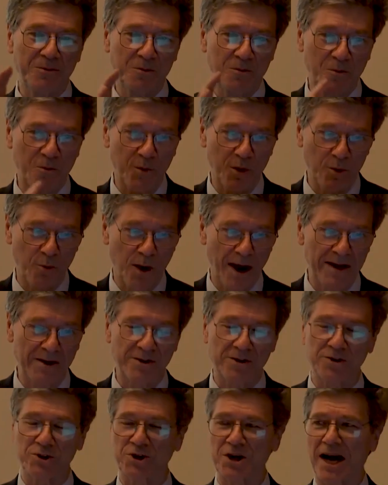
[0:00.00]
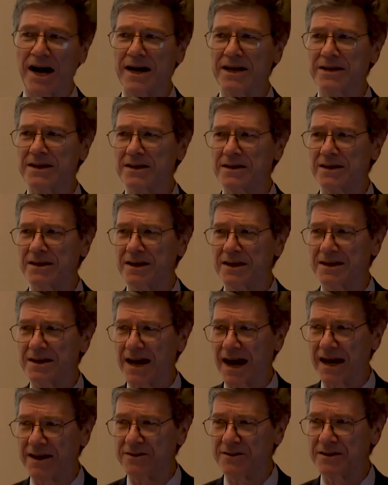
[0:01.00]
We went to China in
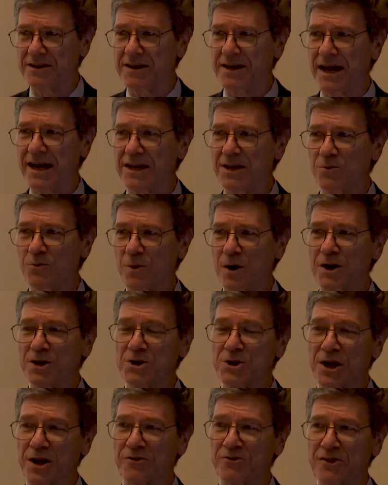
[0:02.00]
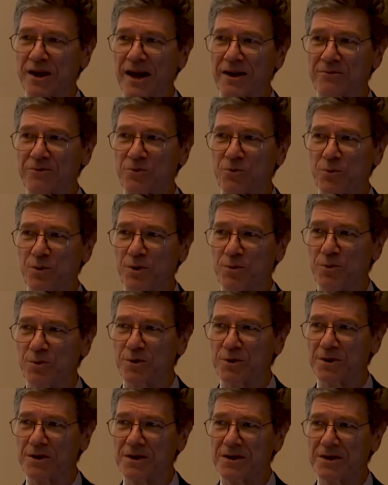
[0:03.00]
1981, just after we
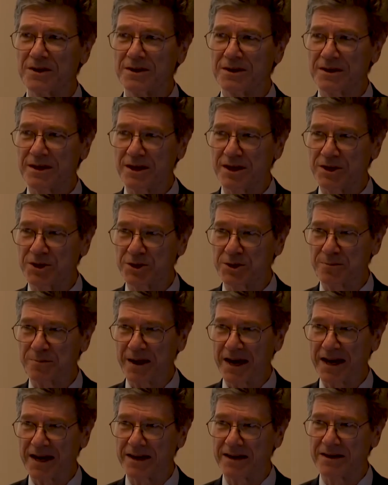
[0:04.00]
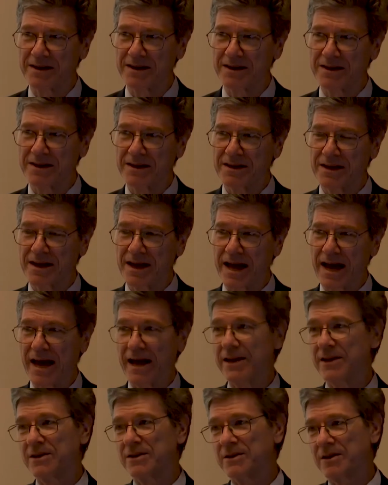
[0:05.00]
were in Japan.
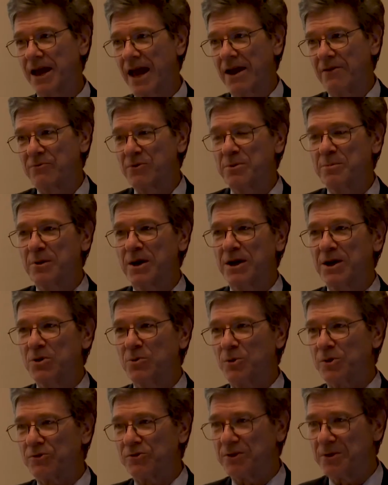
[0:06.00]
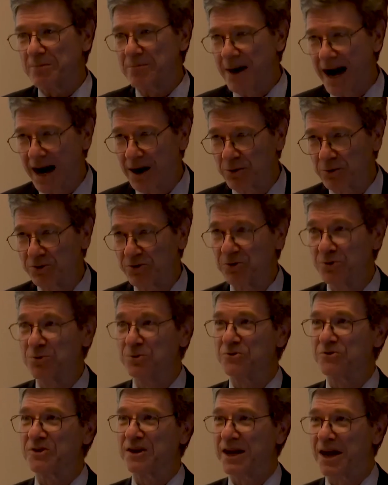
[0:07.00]
And everybody was in Mao
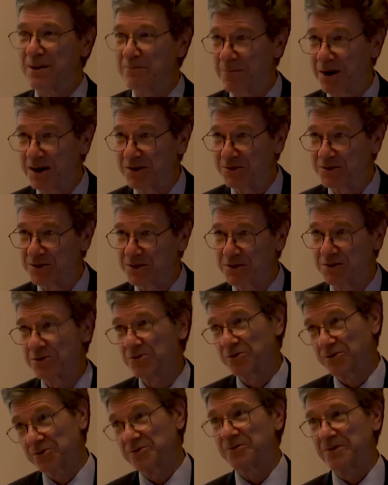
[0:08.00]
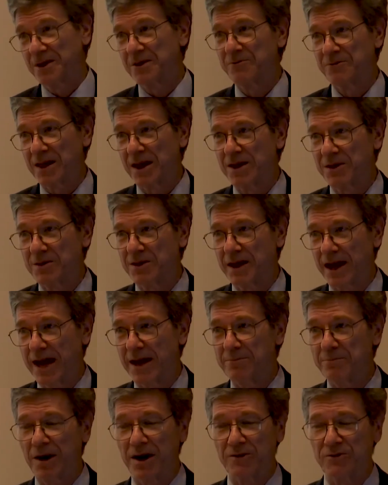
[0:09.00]
suits and on bicycles, if they
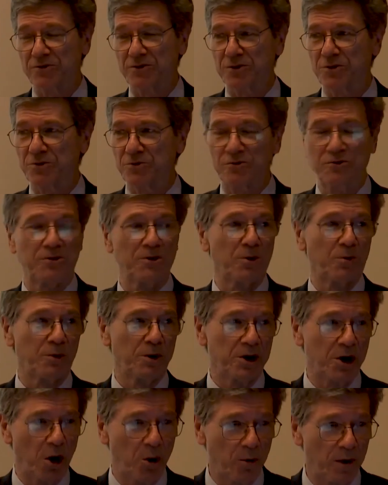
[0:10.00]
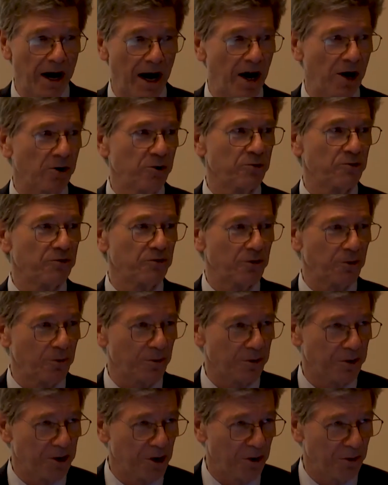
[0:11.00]
had bicycles. There were no cars, there
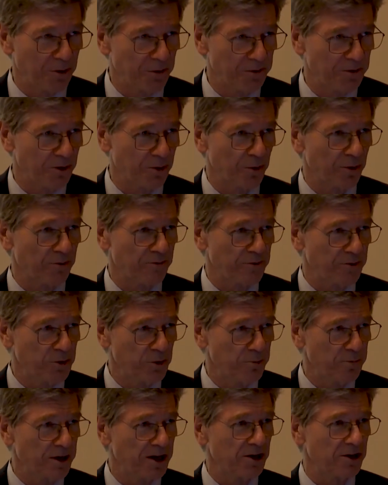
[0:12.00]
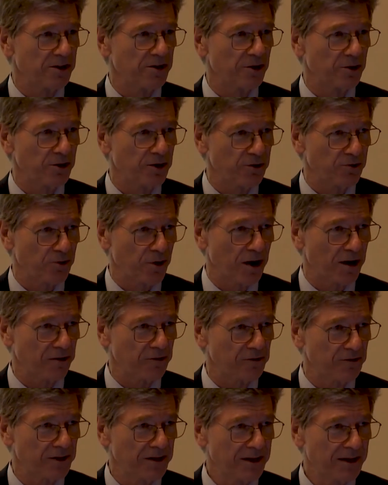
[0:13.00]
were few military
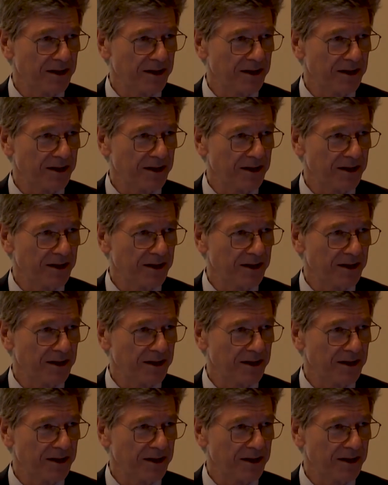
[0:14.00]
trucks.